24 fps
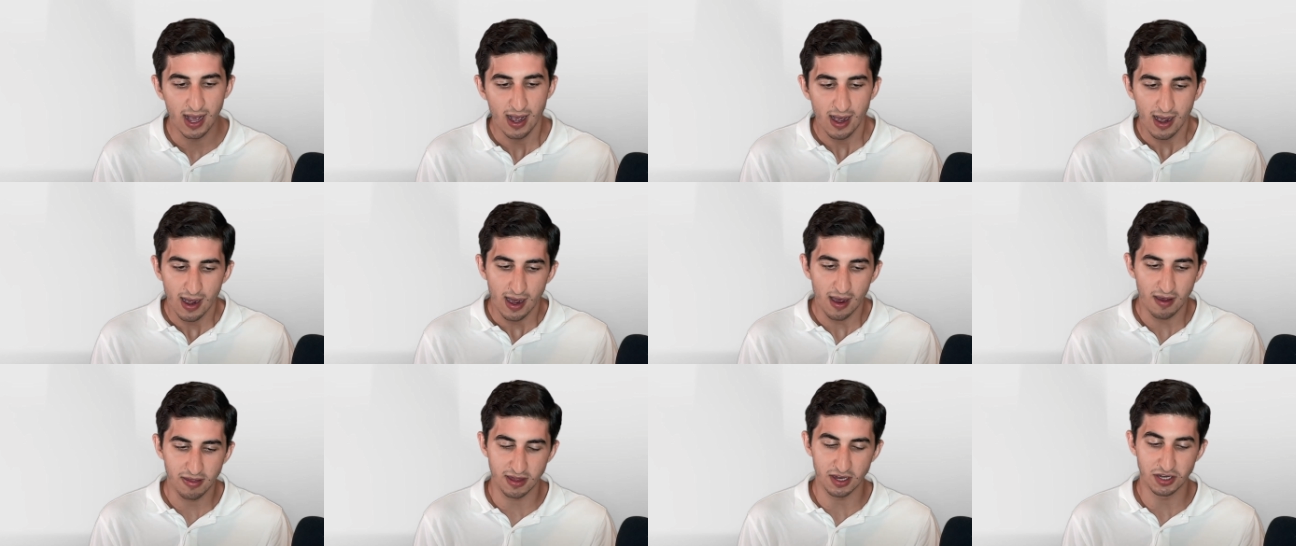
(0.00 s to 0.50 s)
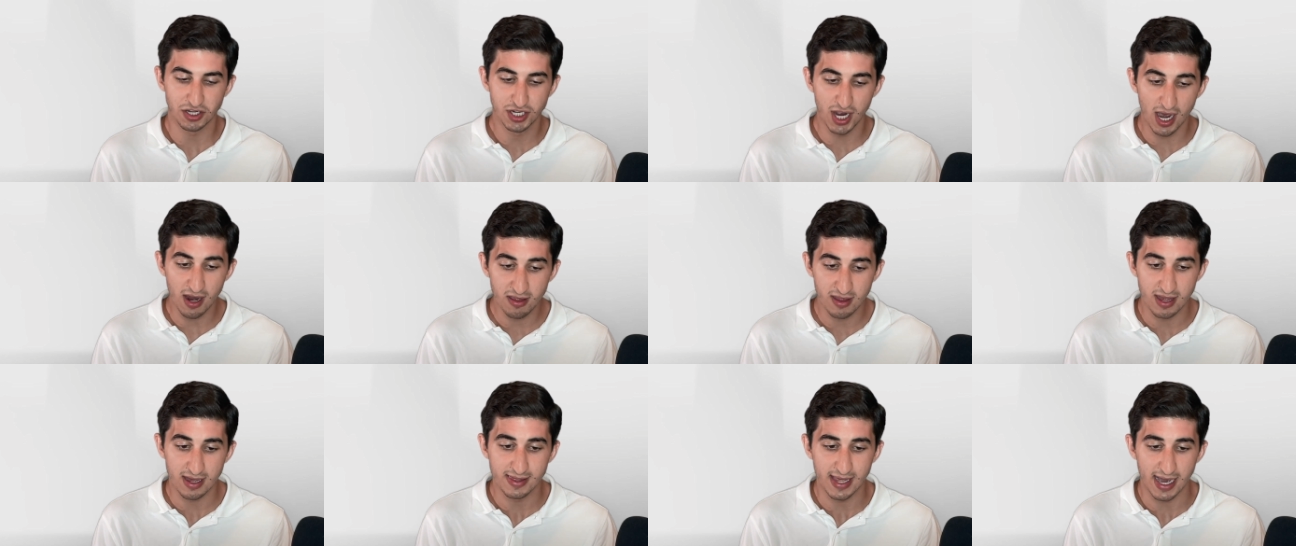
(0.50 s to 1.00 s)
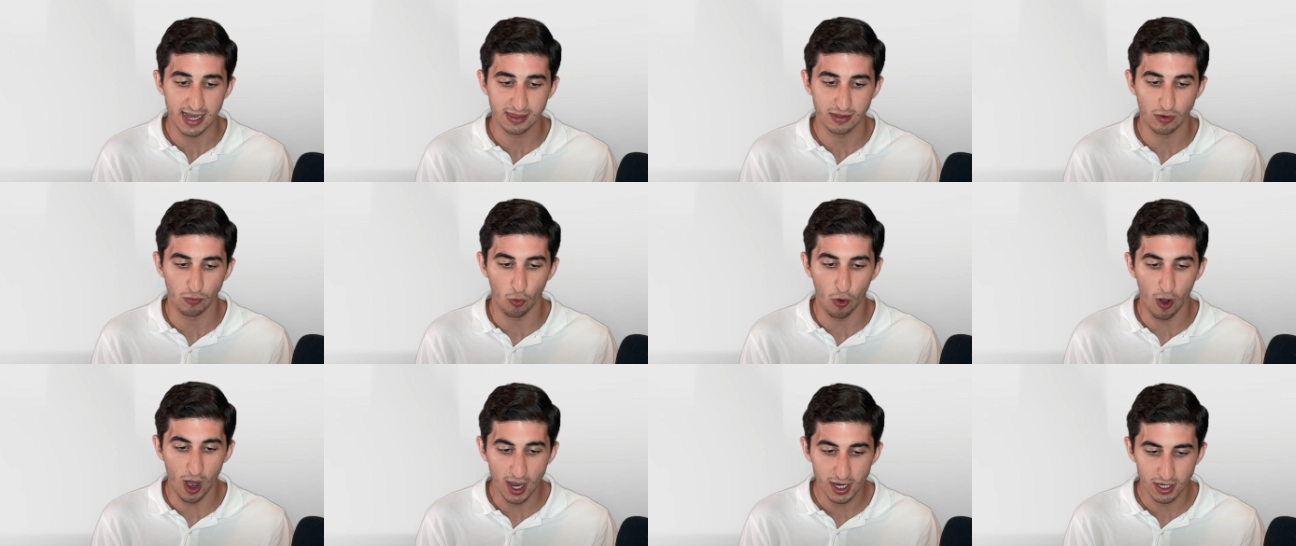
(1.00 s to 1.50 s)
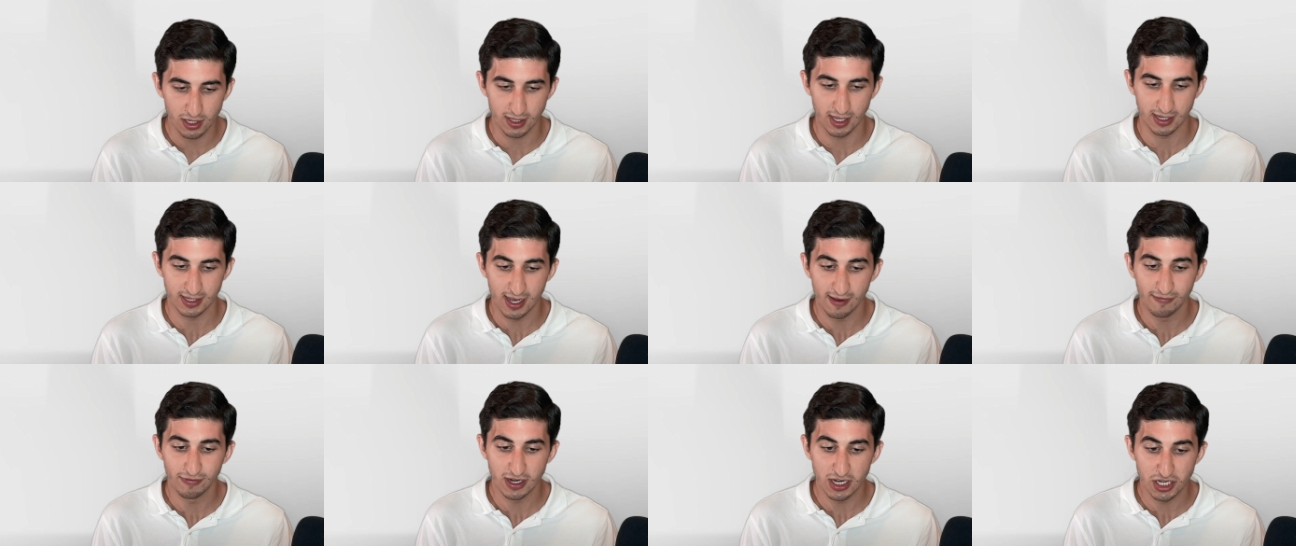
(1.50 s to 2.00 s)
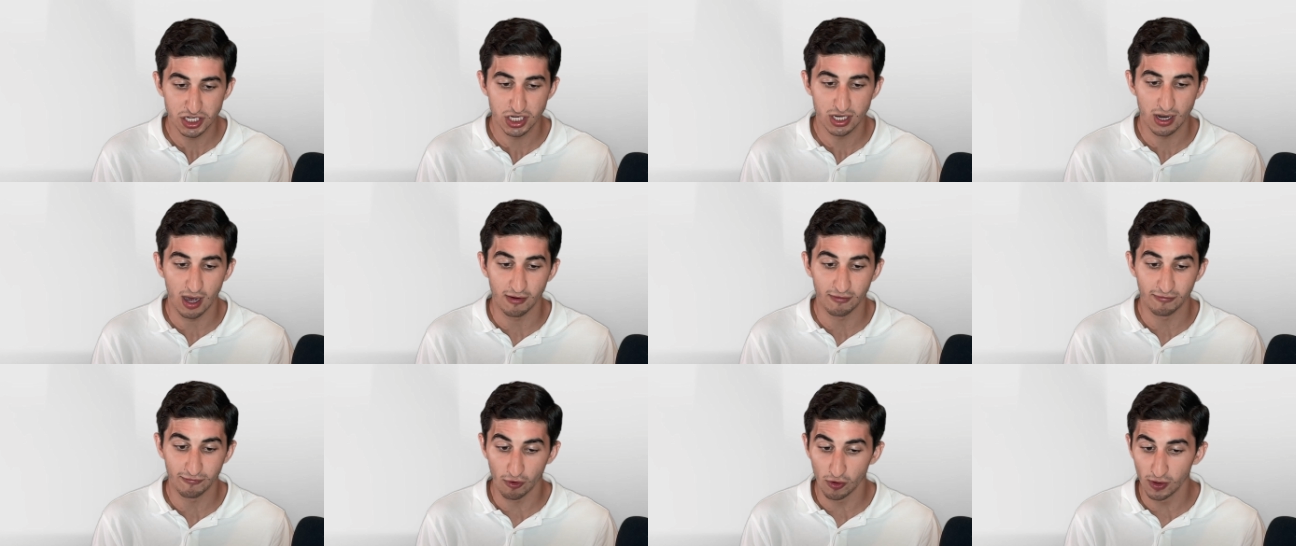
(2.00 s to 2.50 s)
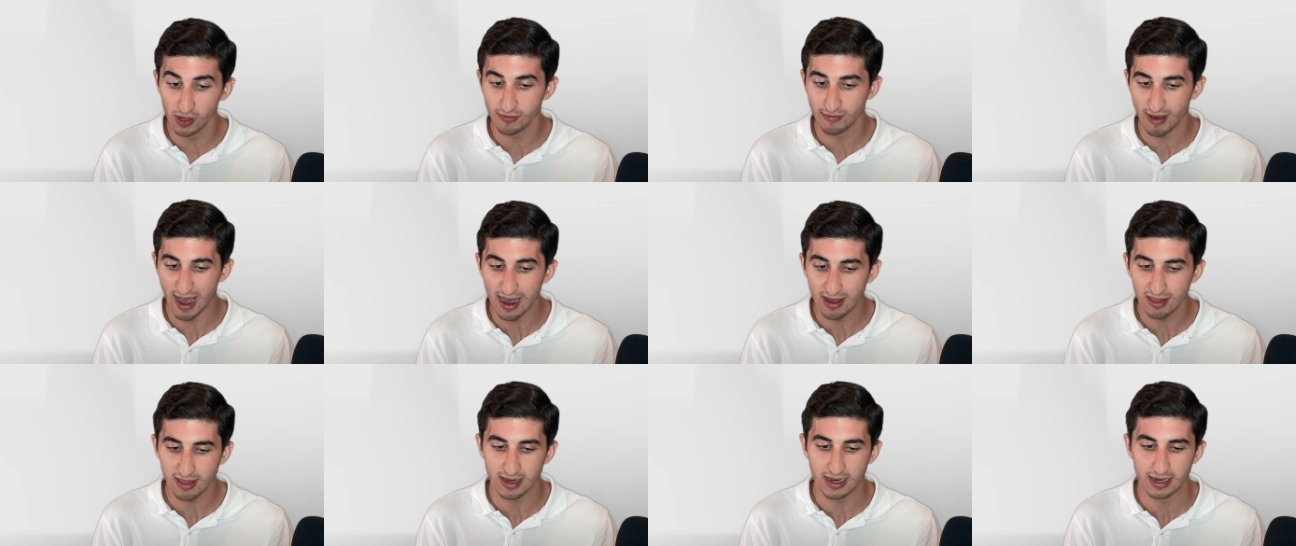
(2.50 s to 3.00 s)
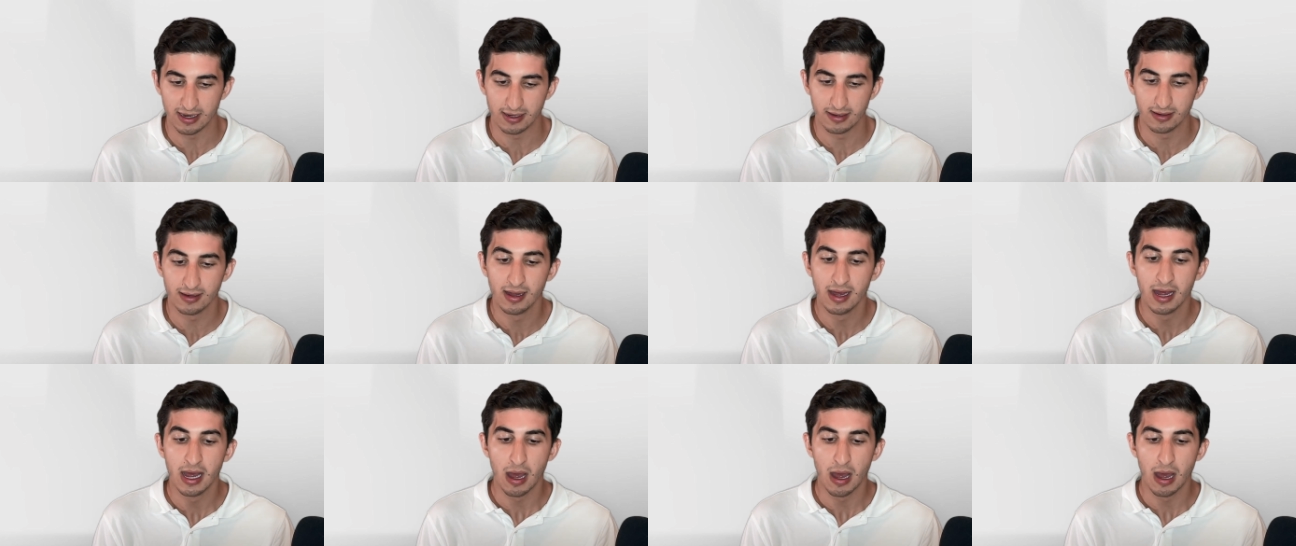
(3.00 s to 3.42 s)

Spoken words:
has suggested that the definition of fully vaccinated